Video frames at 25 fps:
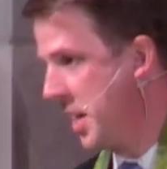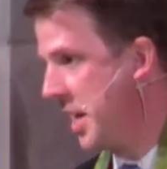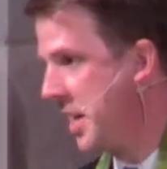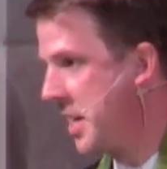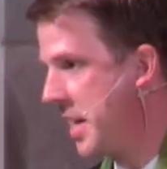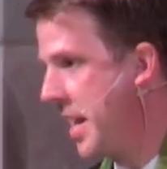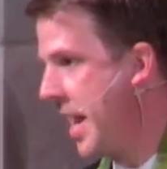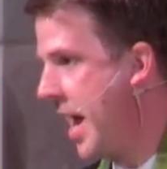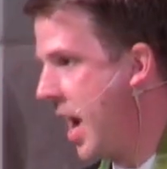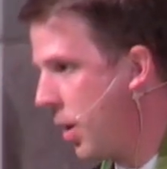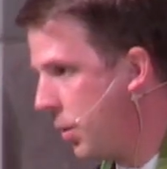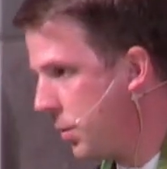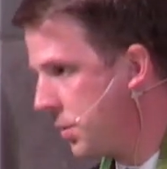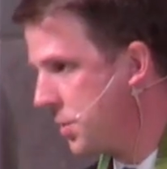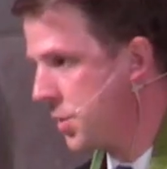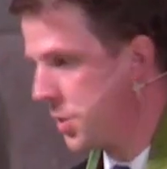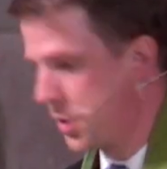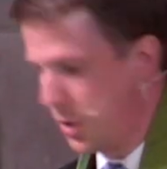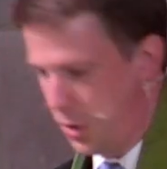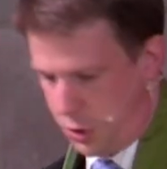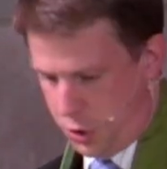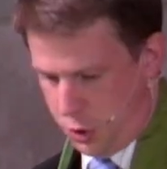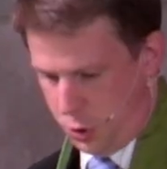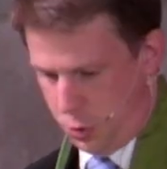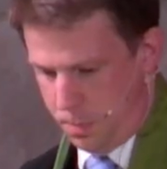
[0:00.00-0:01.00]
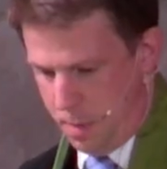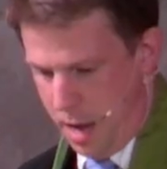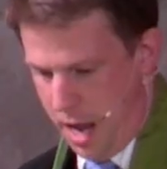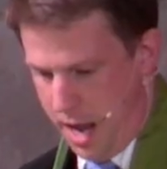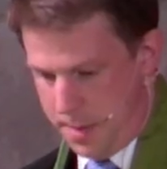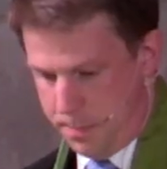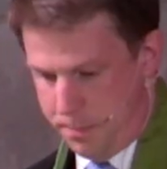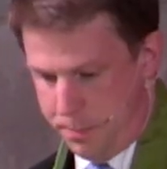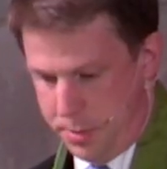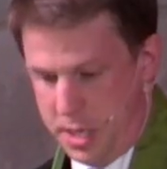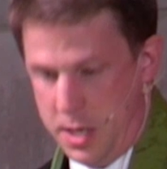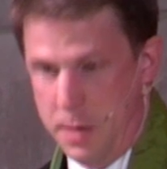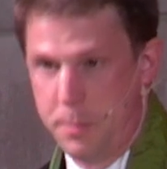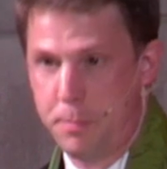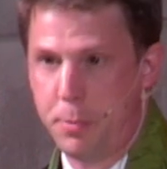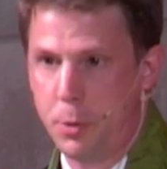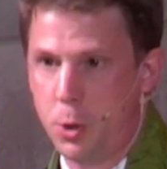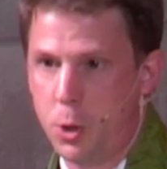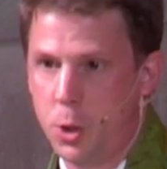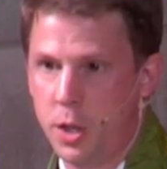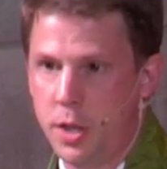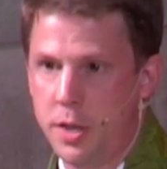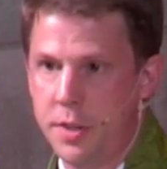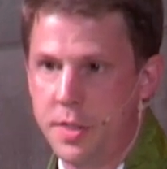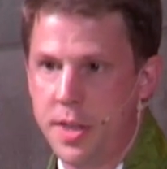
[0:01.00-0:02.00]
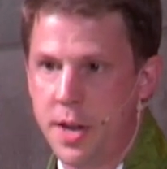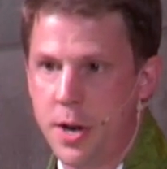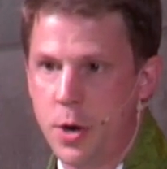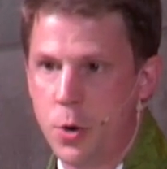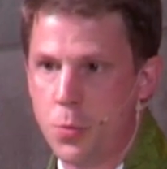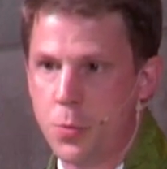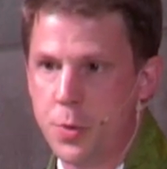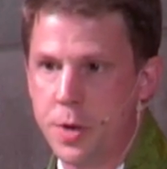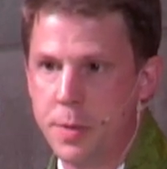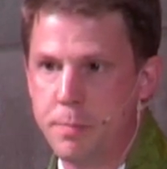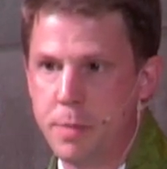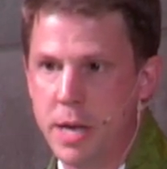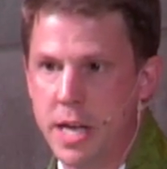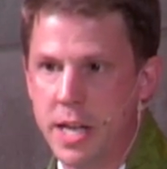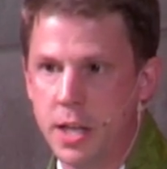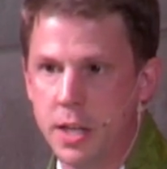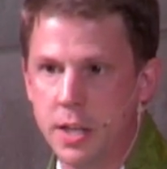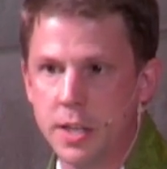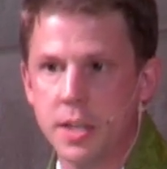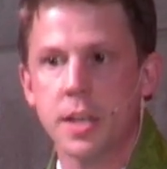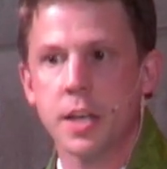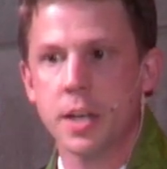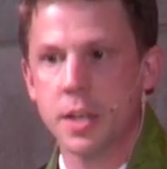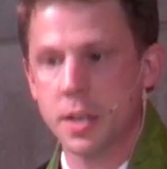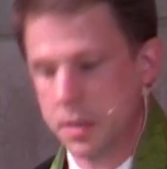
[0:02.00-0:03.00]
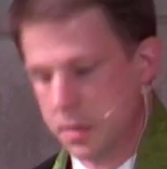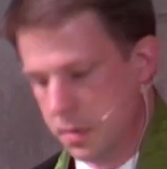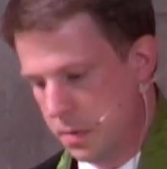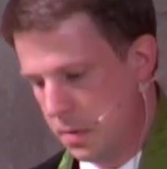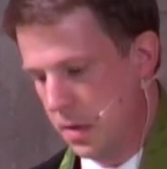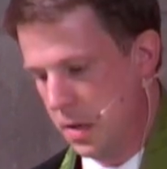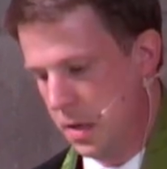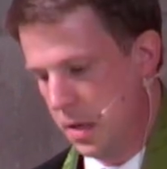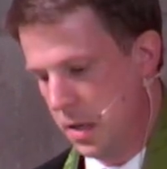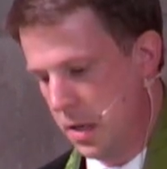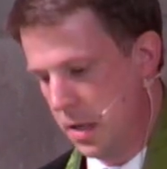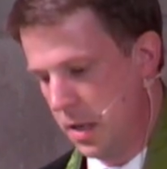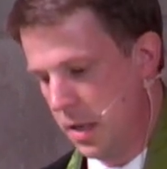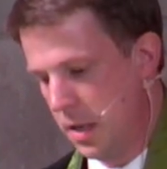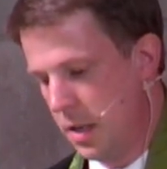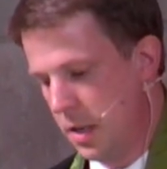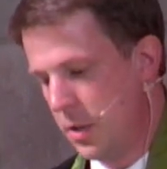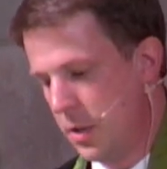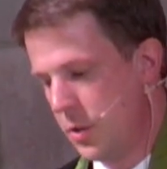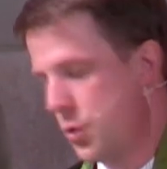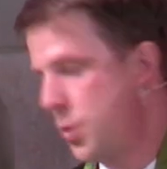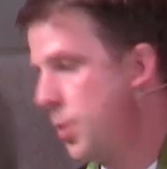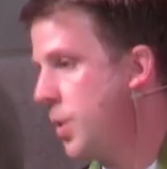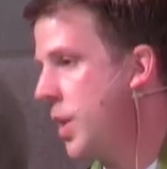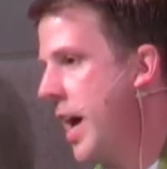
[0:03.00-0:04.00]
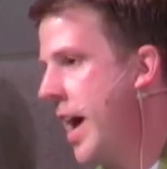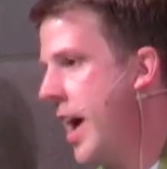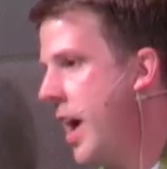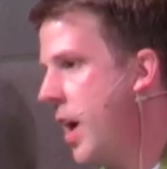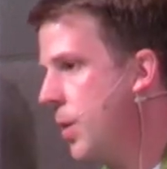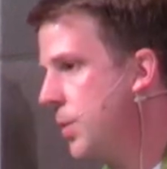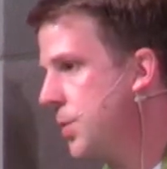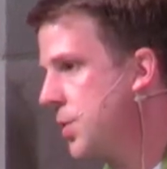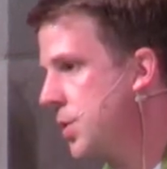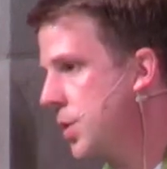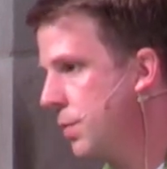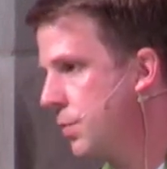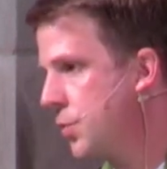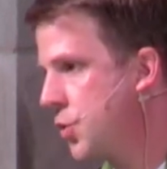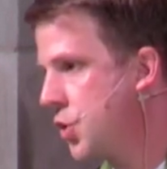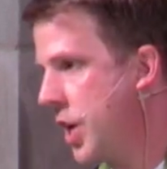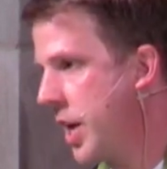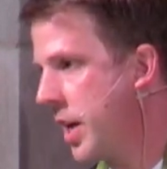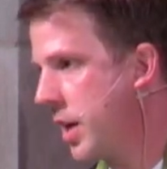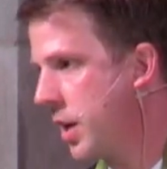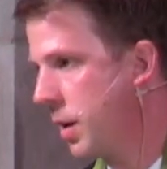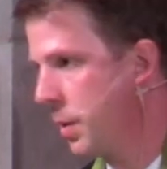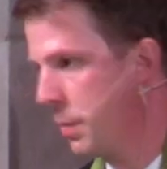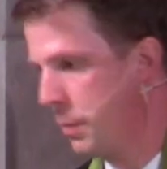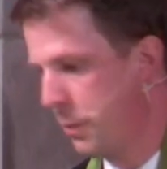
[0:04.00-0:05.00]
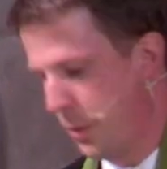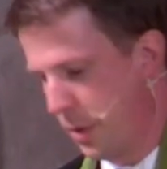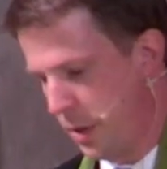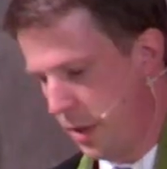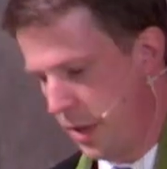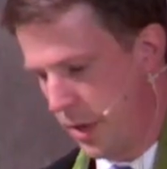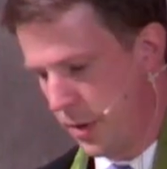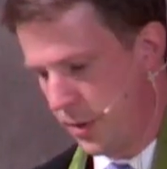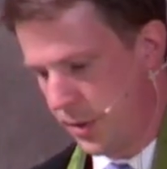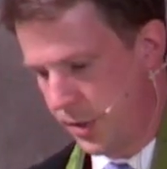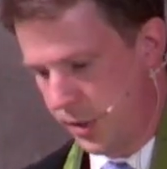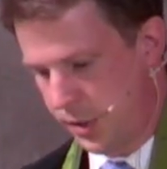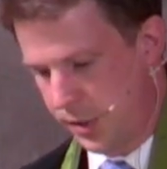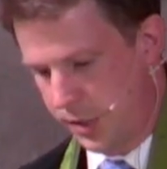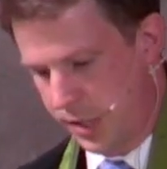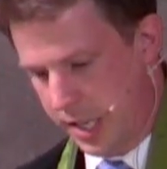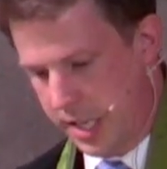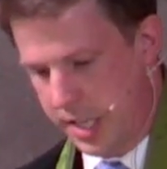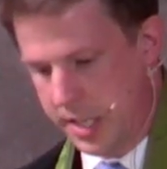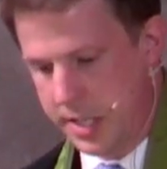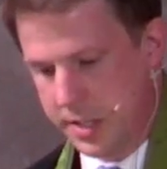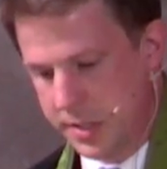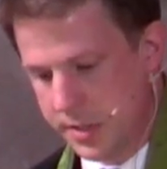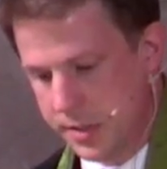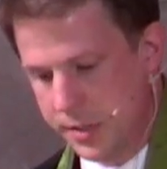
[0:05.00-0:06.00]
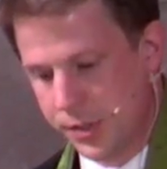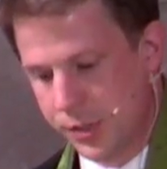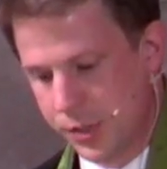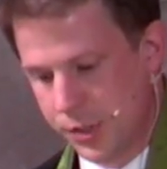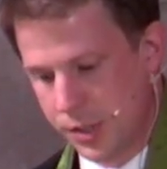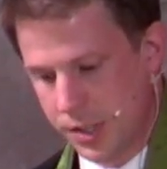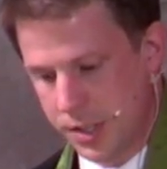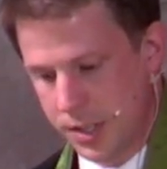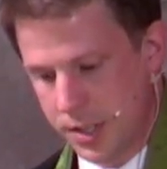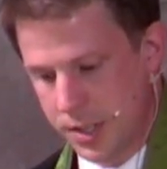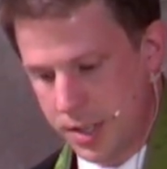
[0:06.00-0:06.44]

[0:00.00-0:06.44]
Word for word: Announce to my people their rebellion, to the house of Jacob their sins.